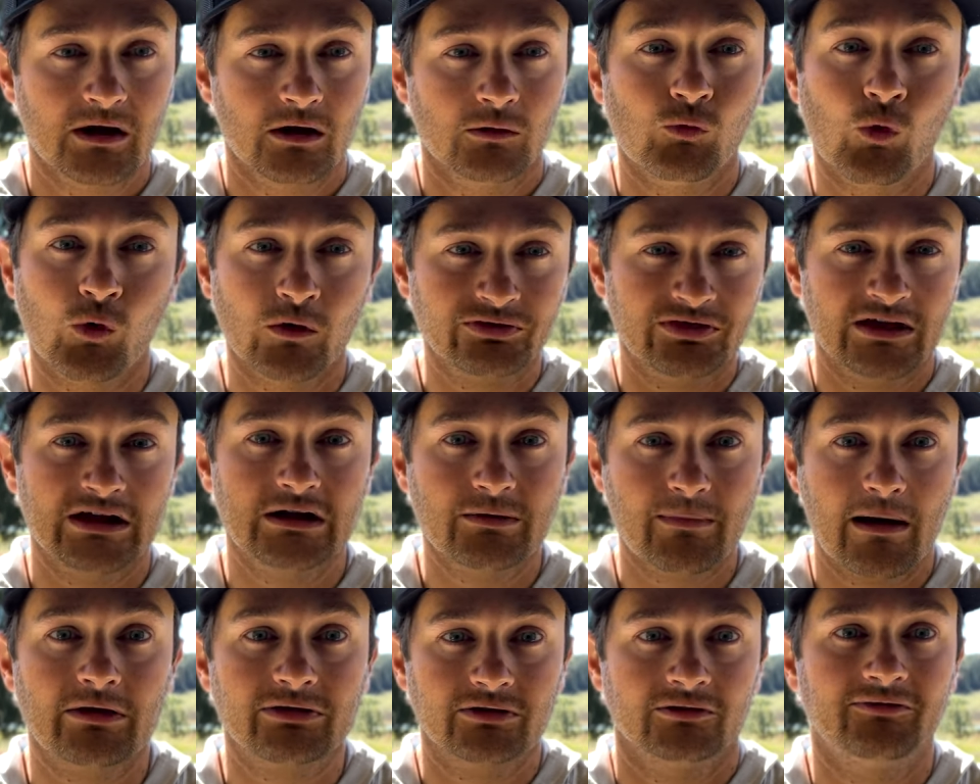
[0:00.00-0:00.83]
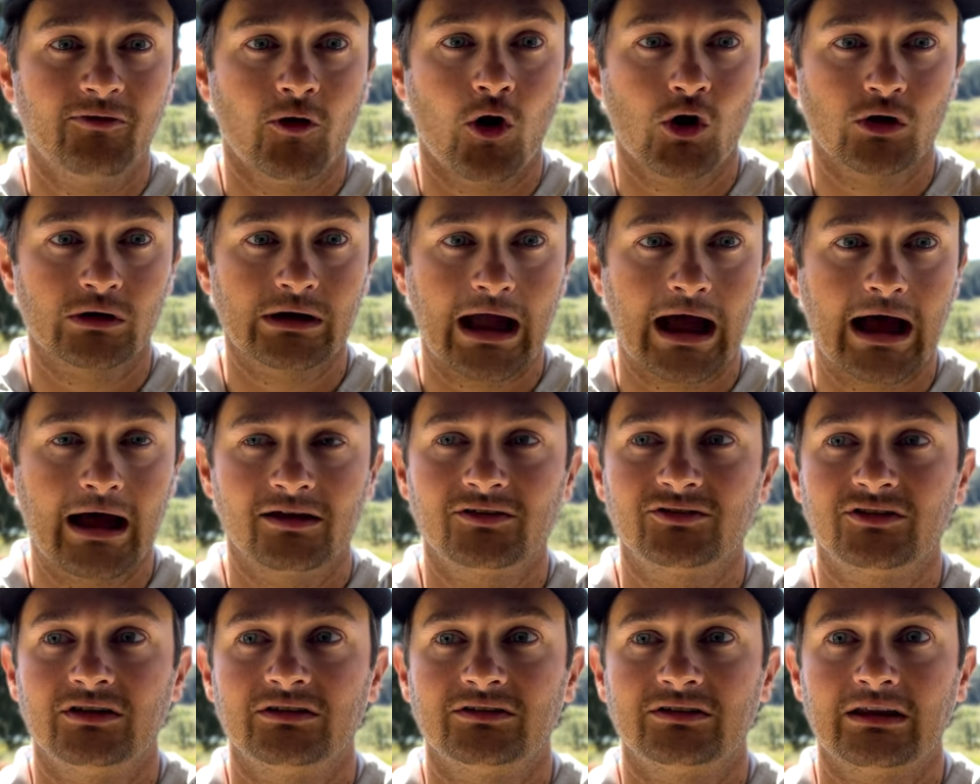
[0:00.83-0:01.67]
One thing about the fall,
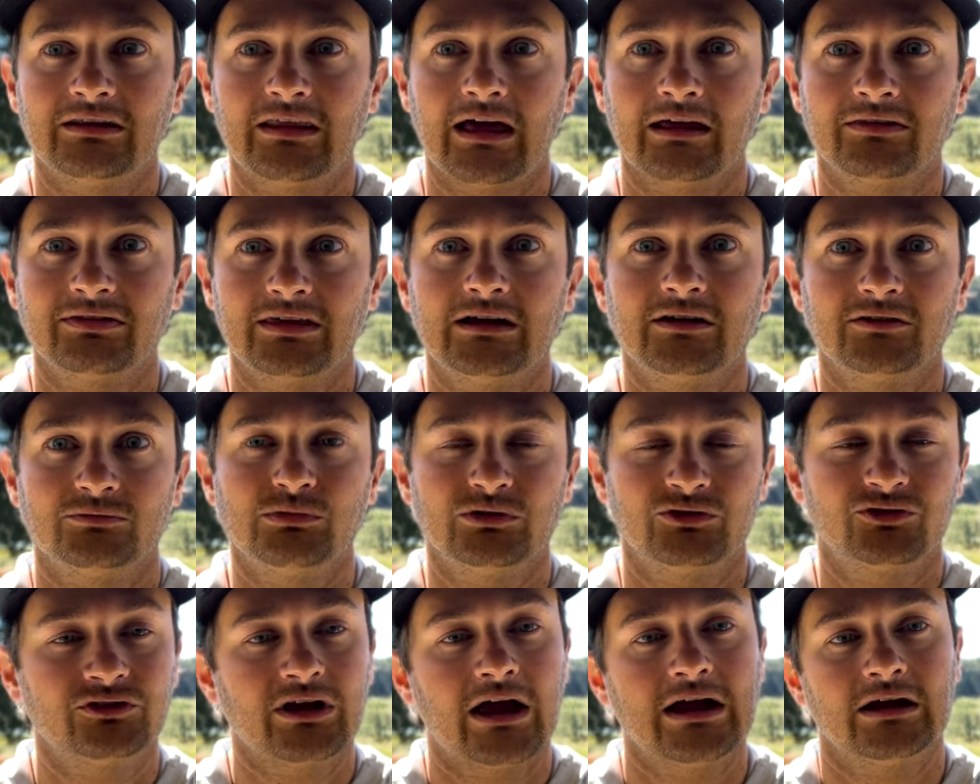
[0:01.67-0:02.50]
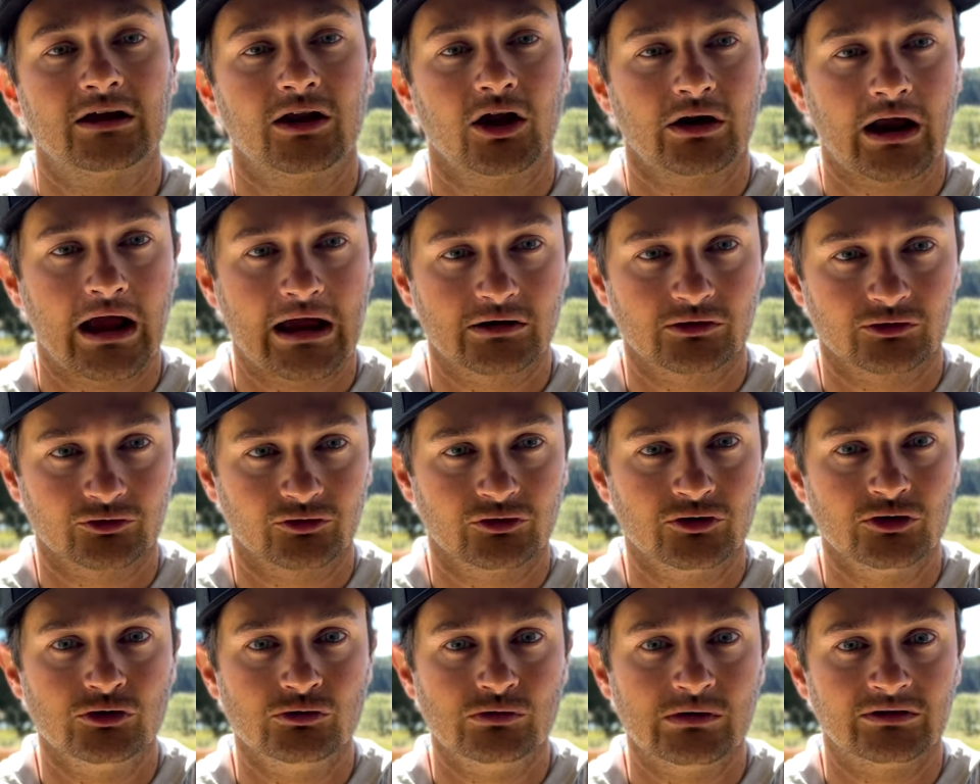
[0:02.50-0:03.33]
guys, is that I think a mistake a lot of anglers
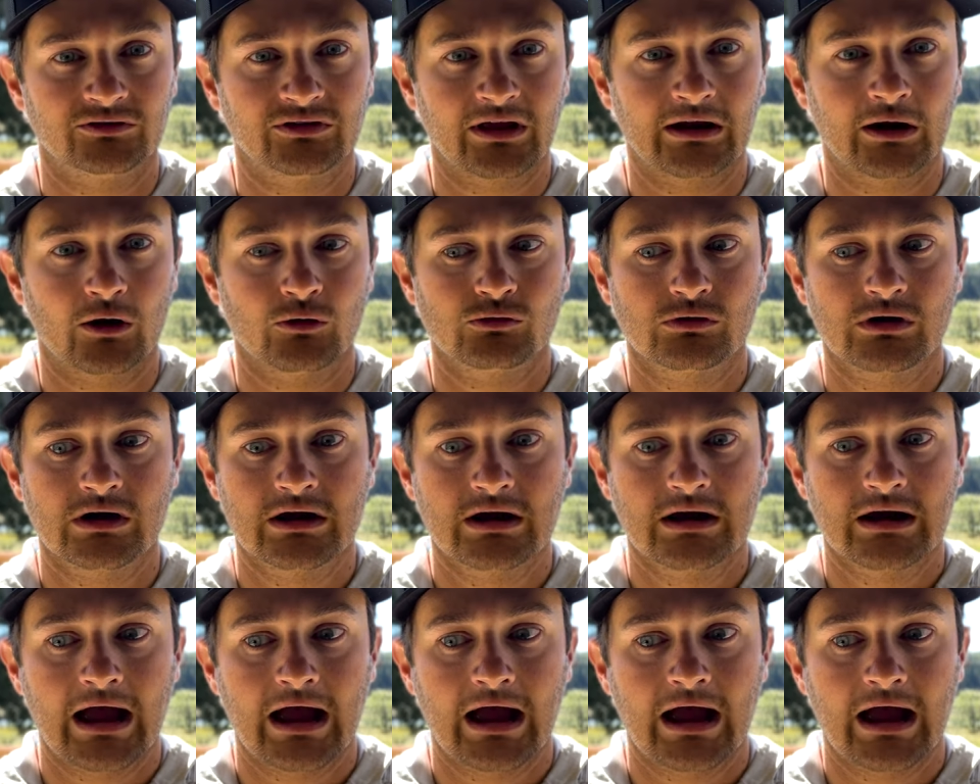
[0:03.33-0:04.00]
do is they don't,